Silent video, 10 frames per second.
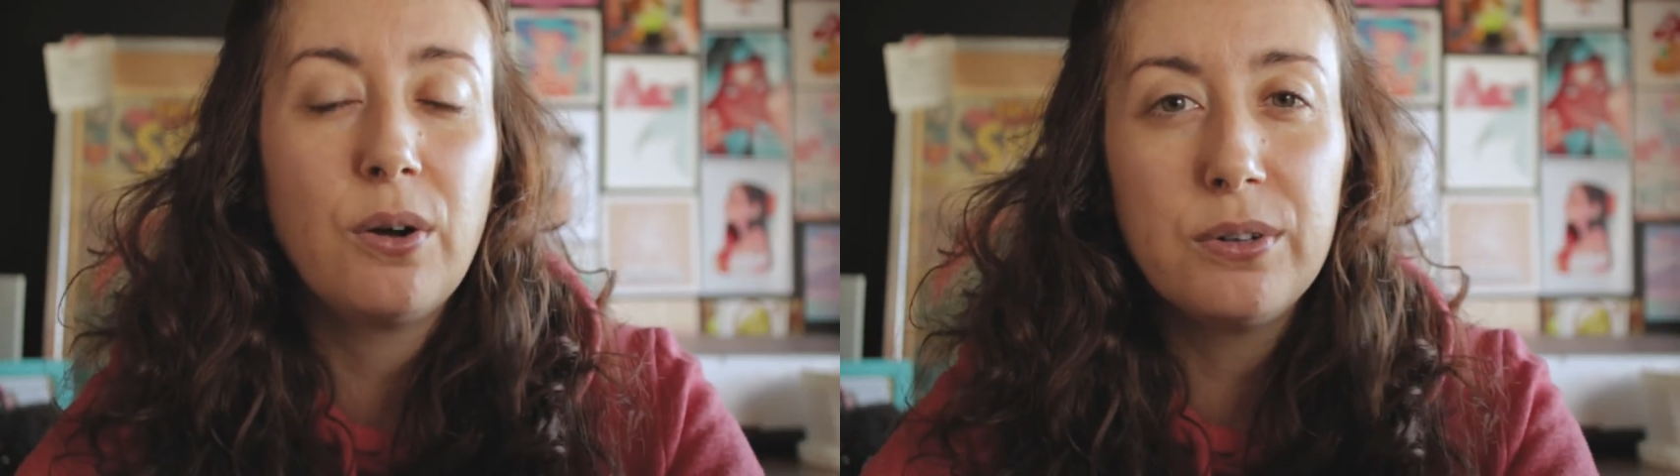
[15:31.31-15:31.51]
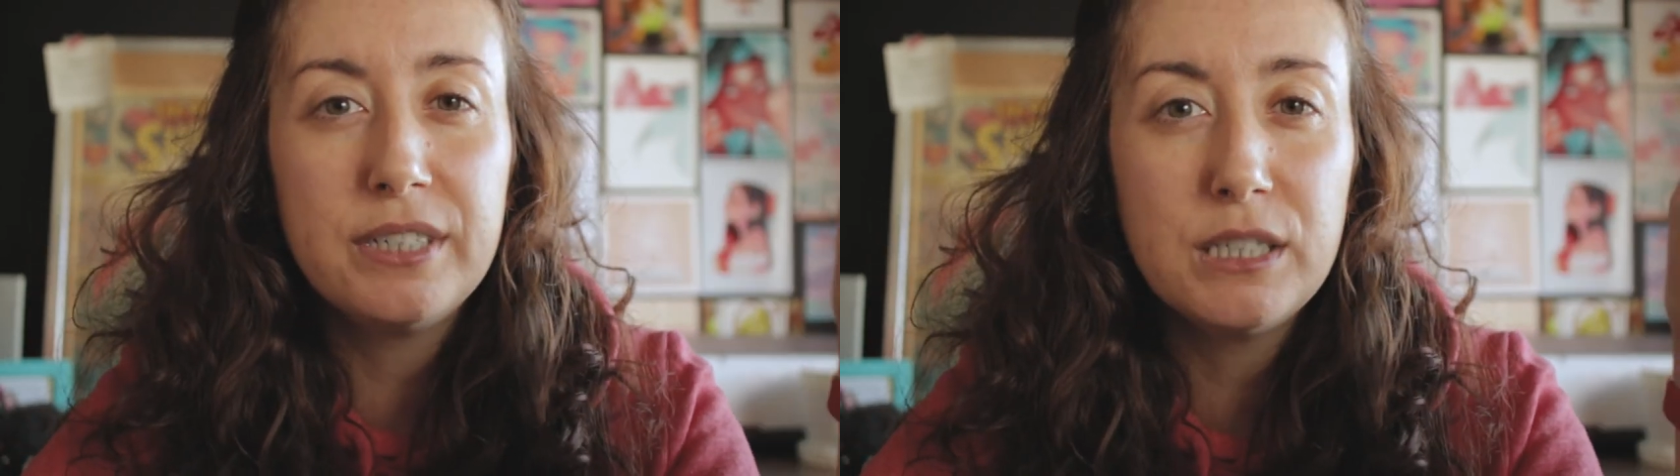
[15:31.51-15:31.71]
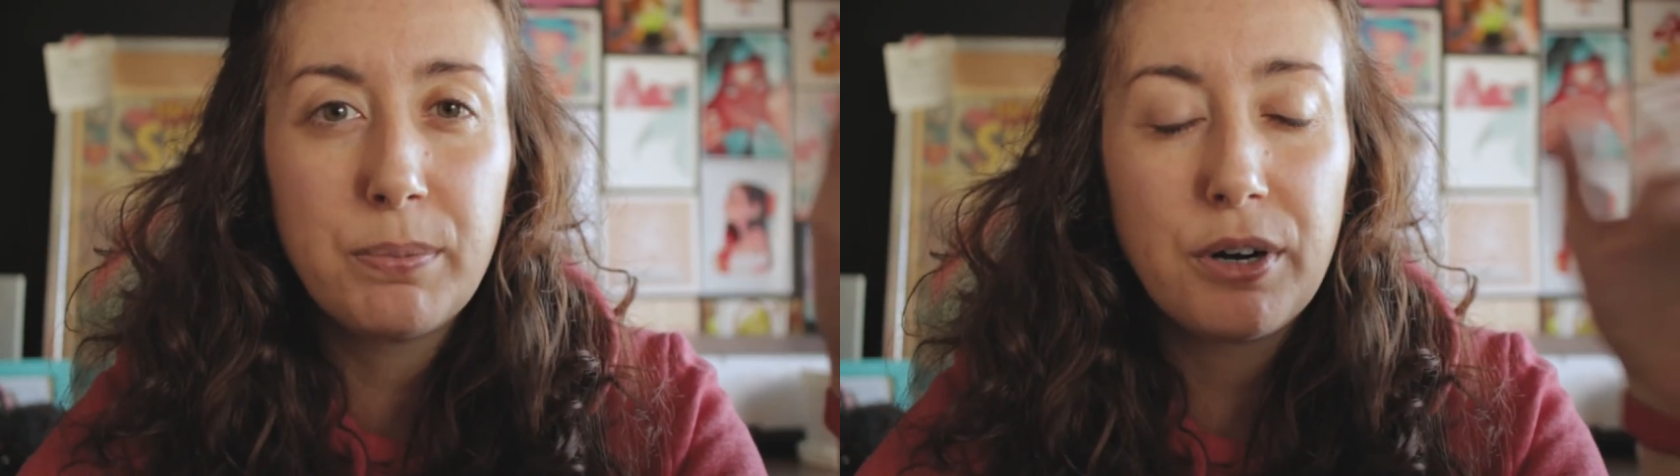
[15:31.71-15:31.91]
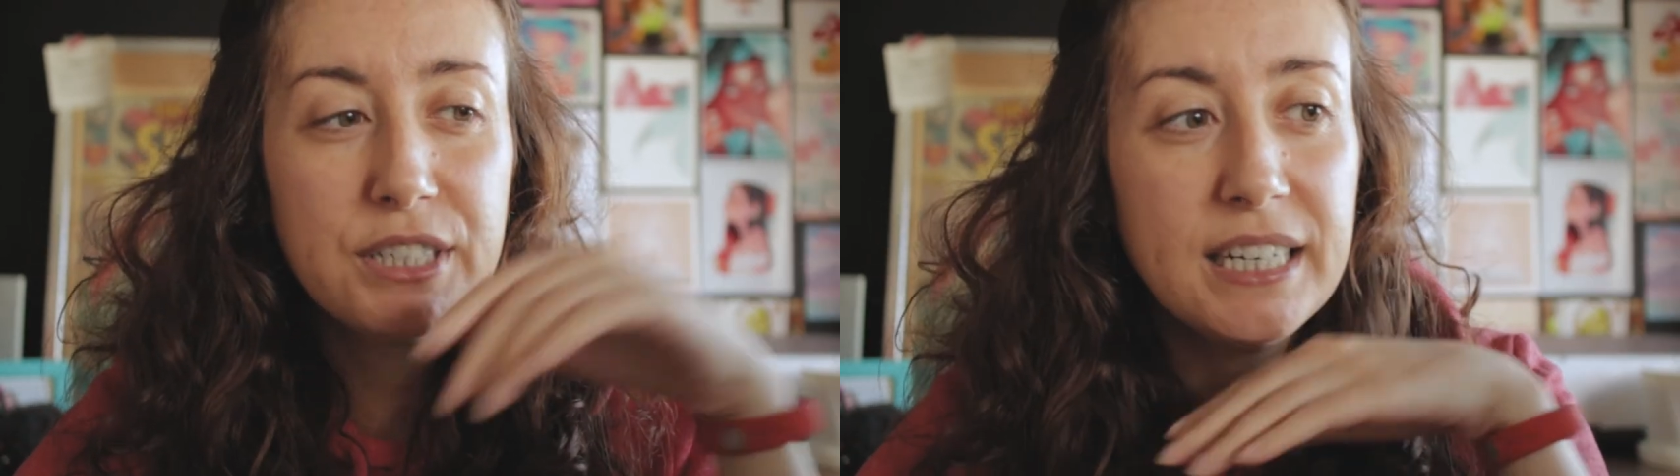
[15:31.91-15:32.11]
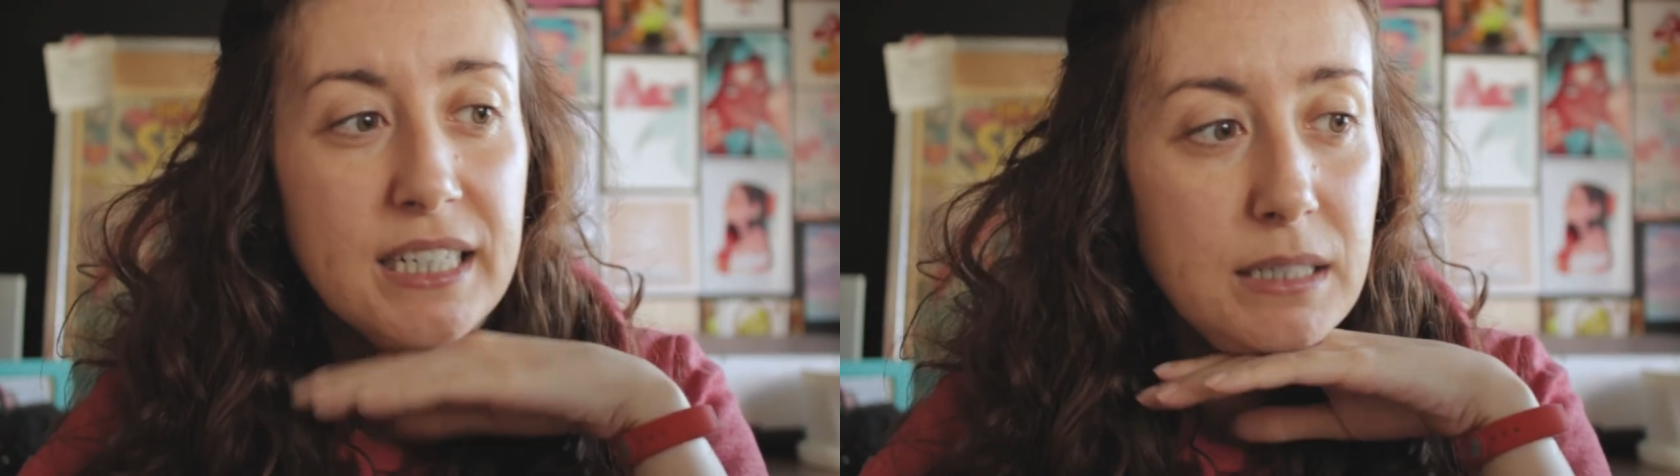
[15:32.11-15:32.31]
all this
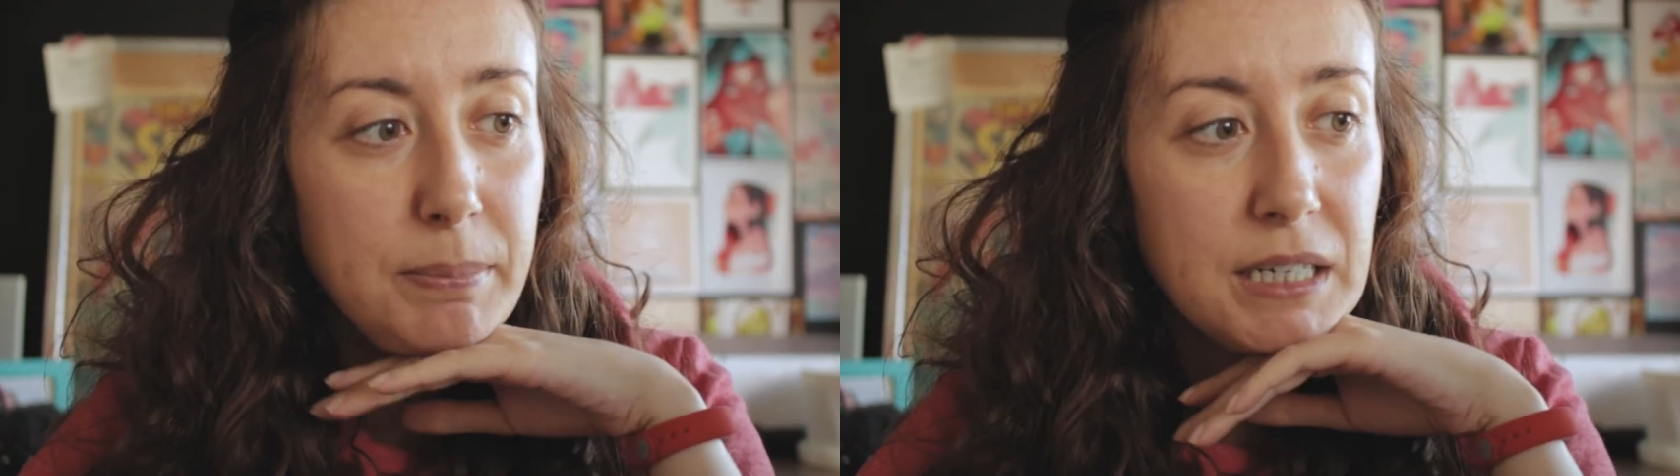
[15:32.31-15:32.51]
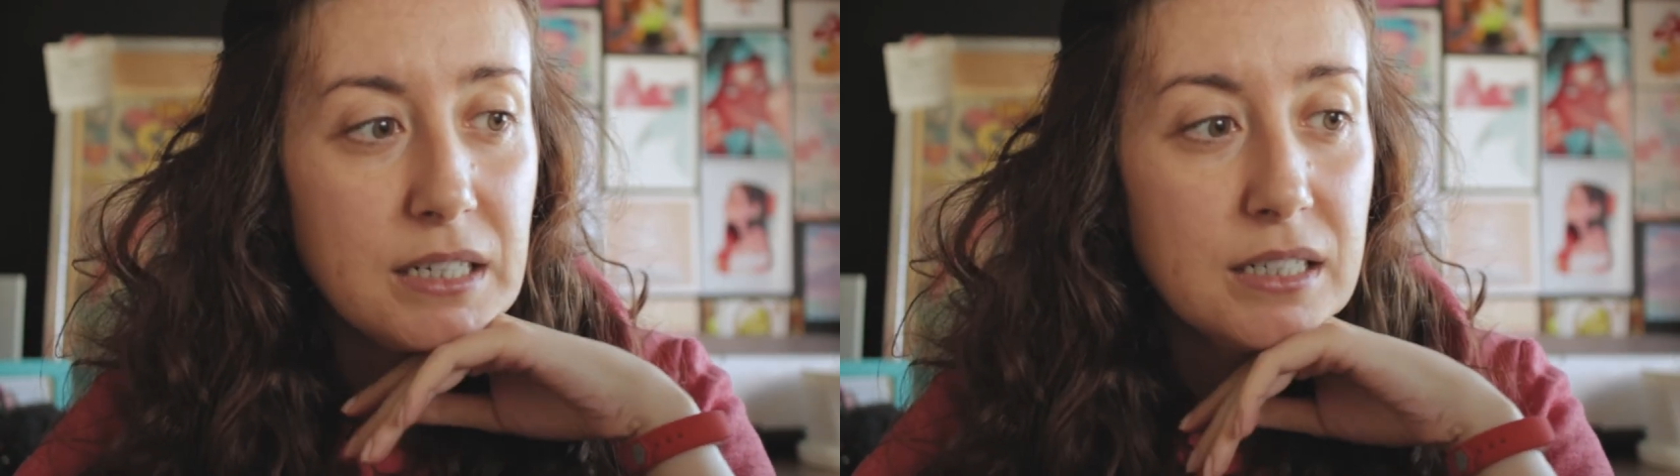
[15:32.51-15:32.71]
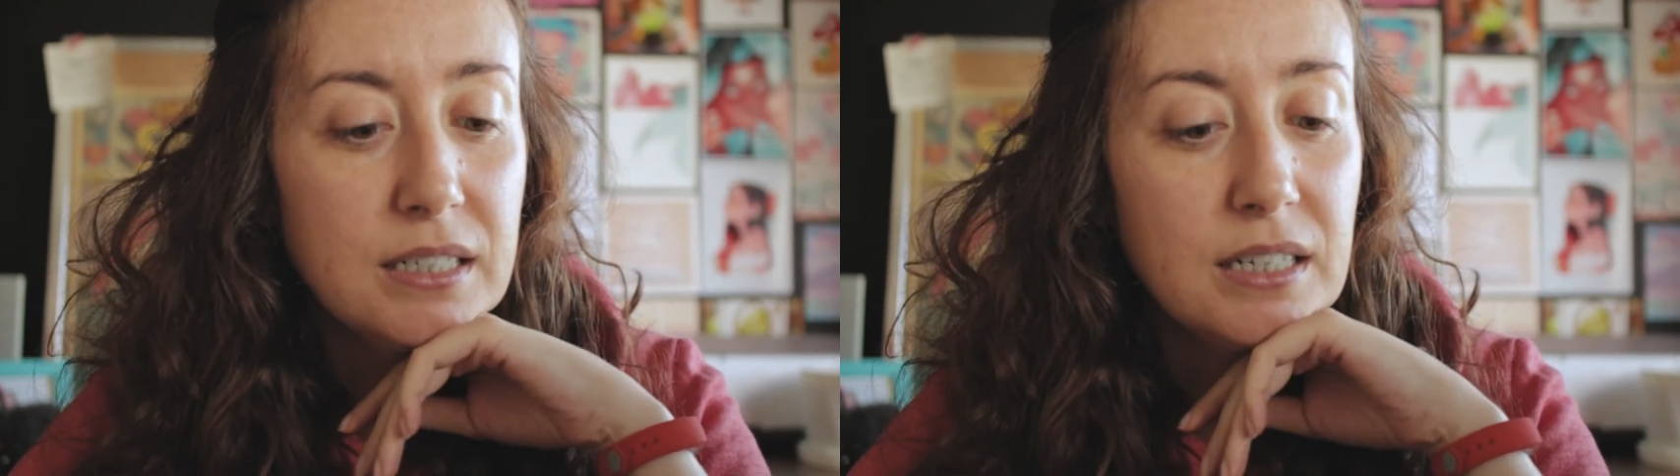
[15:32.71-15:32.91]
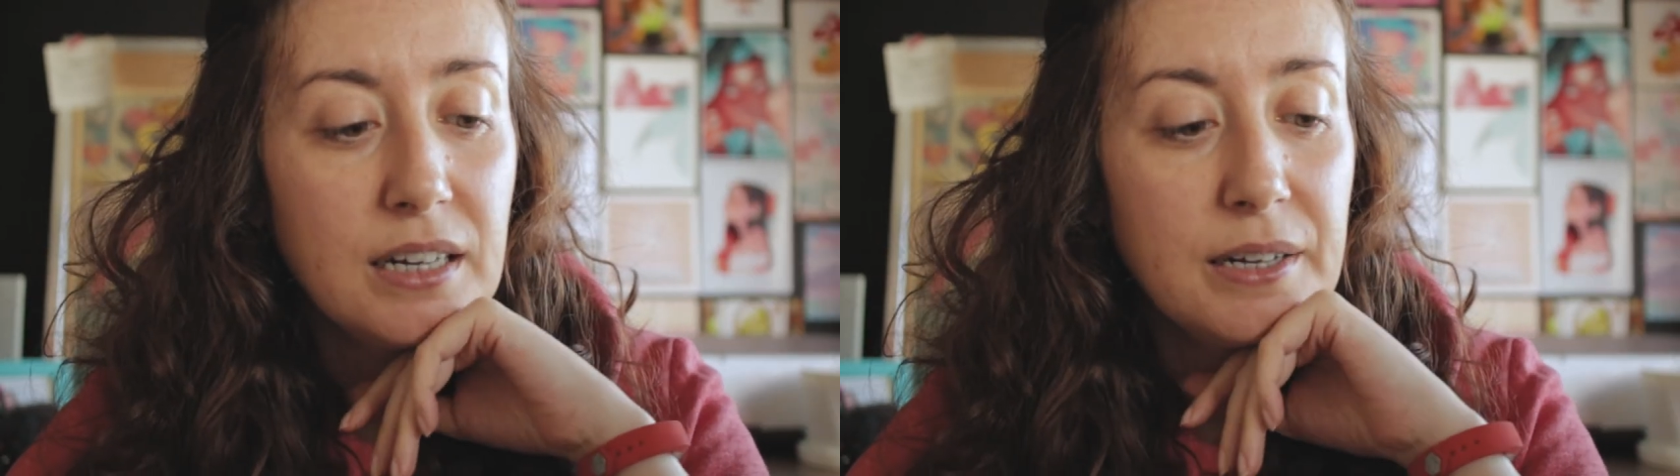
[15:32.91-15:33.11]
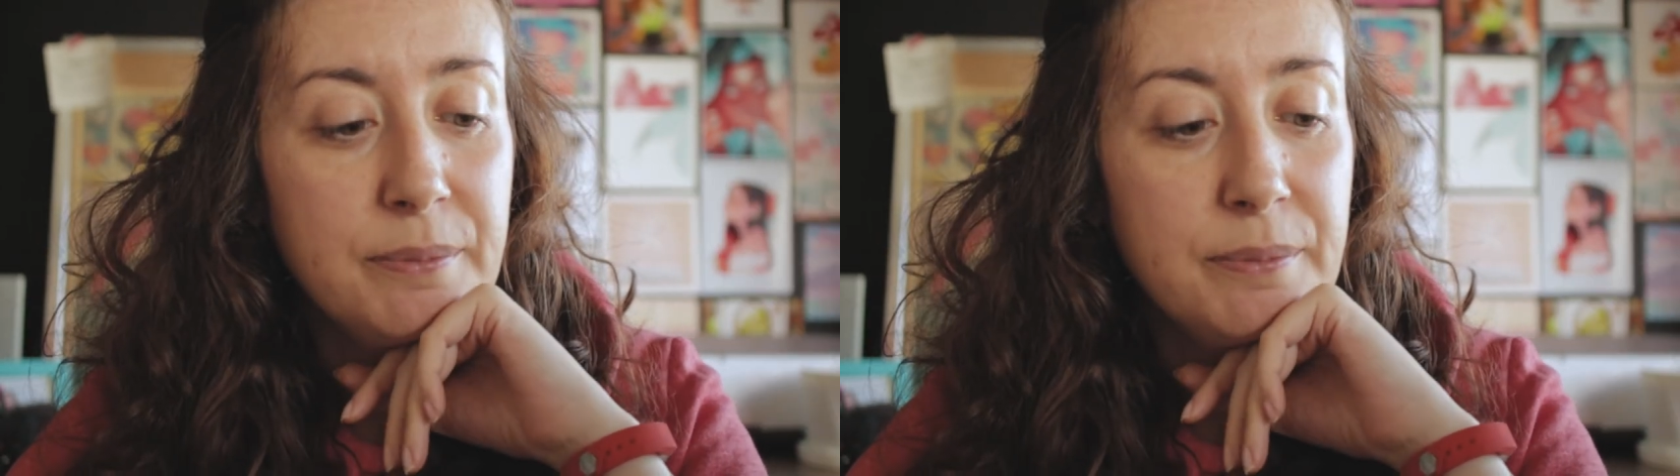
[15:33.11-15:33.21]
process, because